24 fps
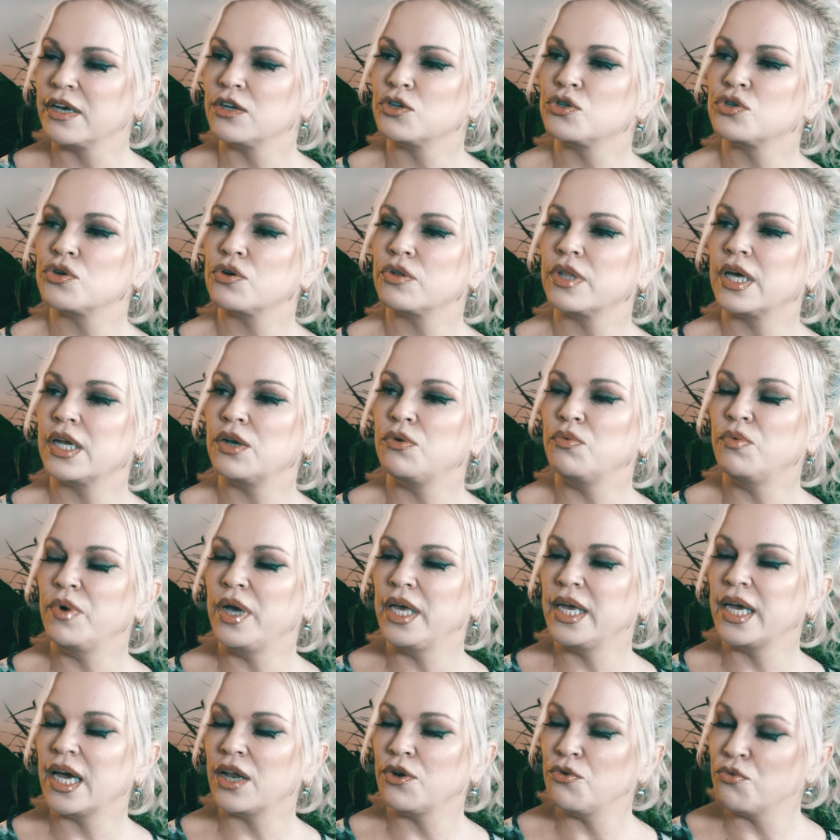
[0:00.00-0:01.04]
so that
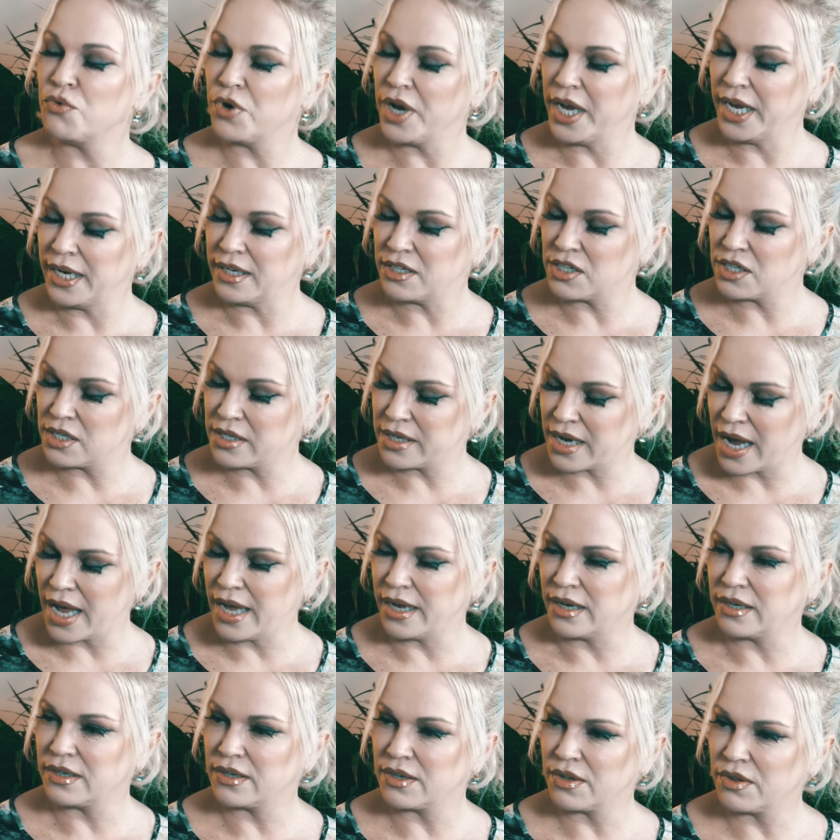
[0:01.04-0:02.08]
we can
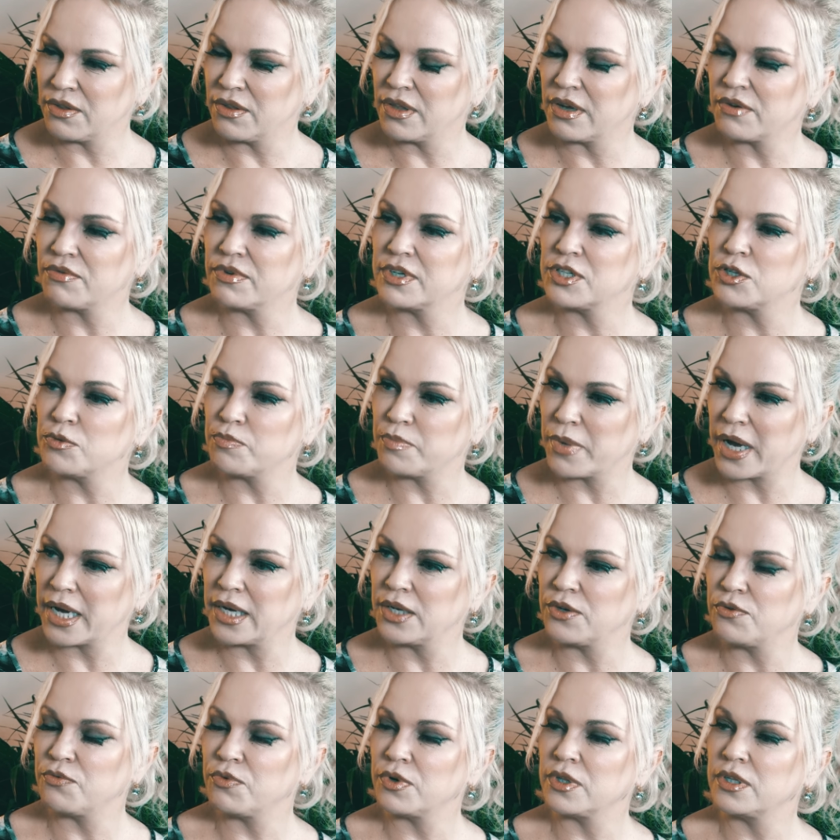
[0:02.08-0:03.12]
reinstate the
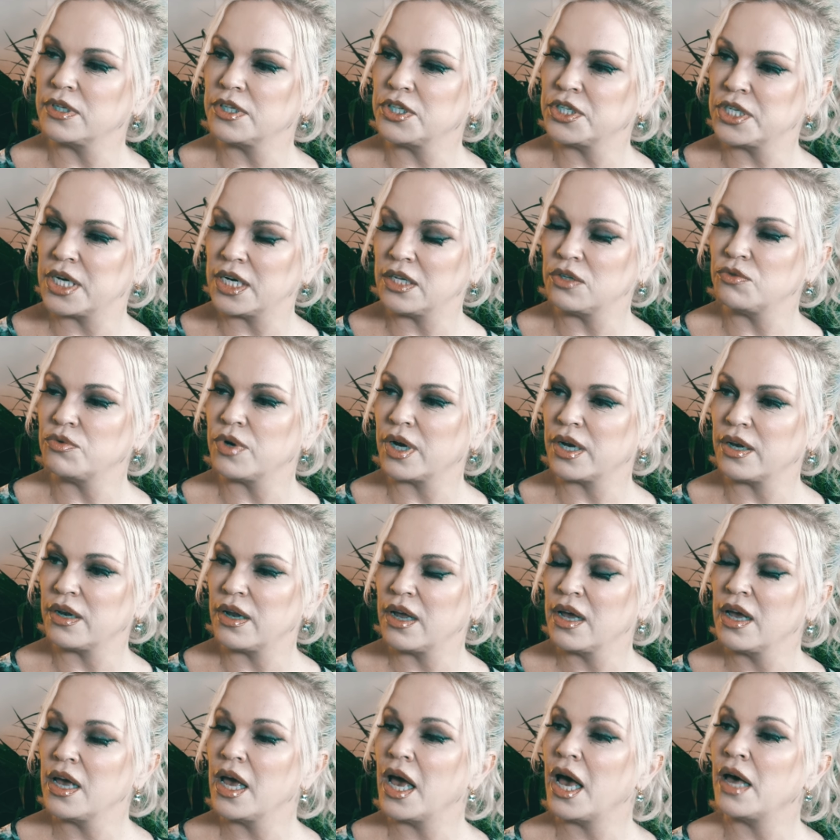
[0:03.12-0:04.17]
respect for the children
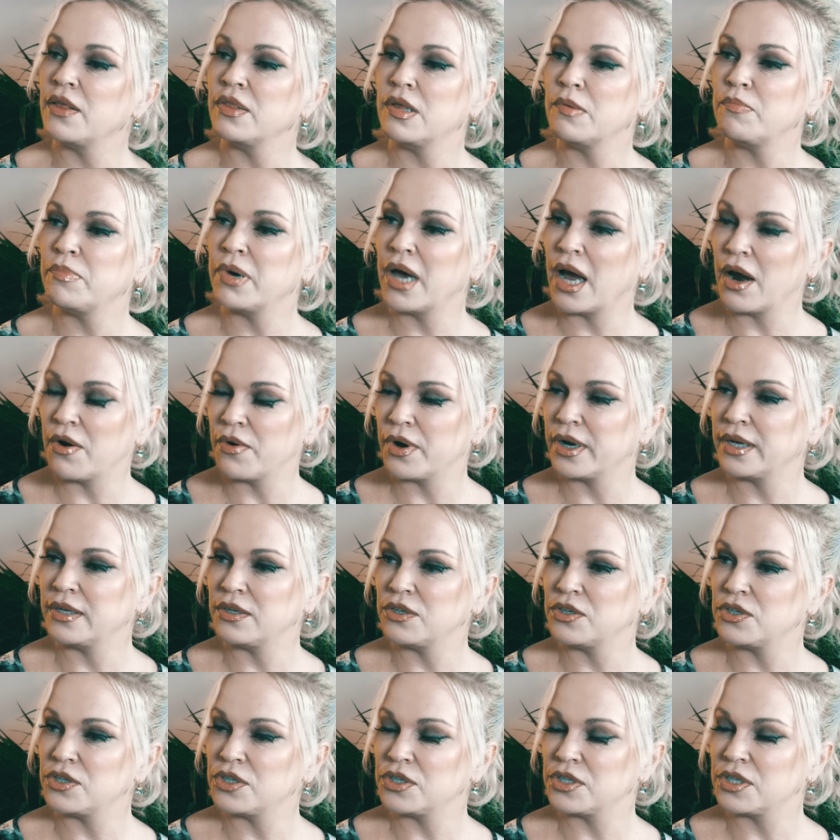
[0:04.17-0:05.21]
and the
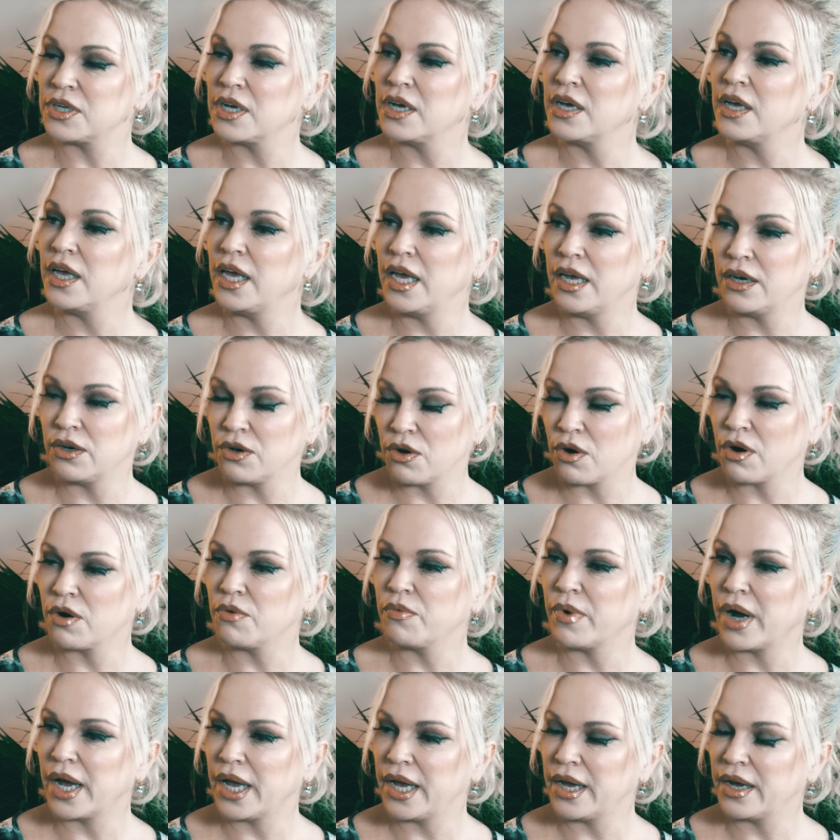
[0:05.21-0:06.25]
parents in
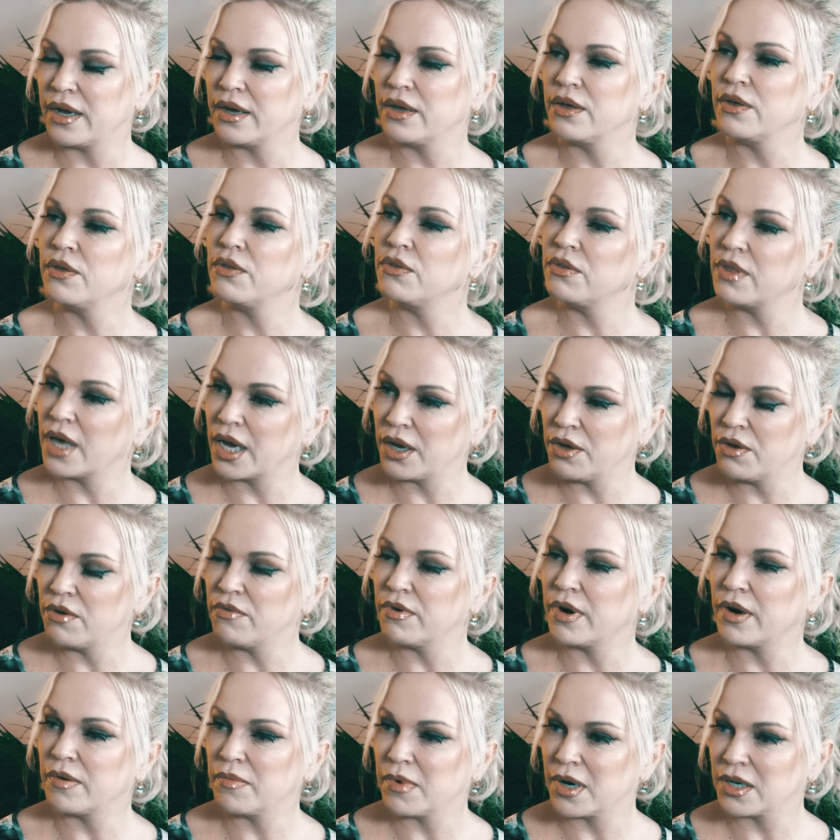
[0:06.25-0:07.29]
Norway. Thank you
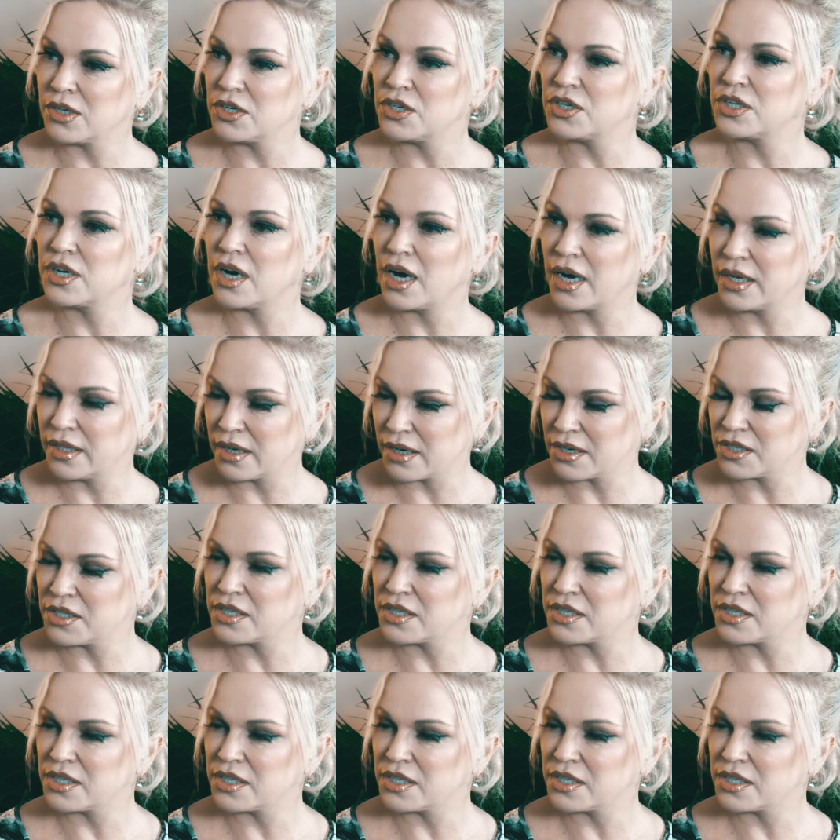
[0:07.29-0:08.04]
very much, Einar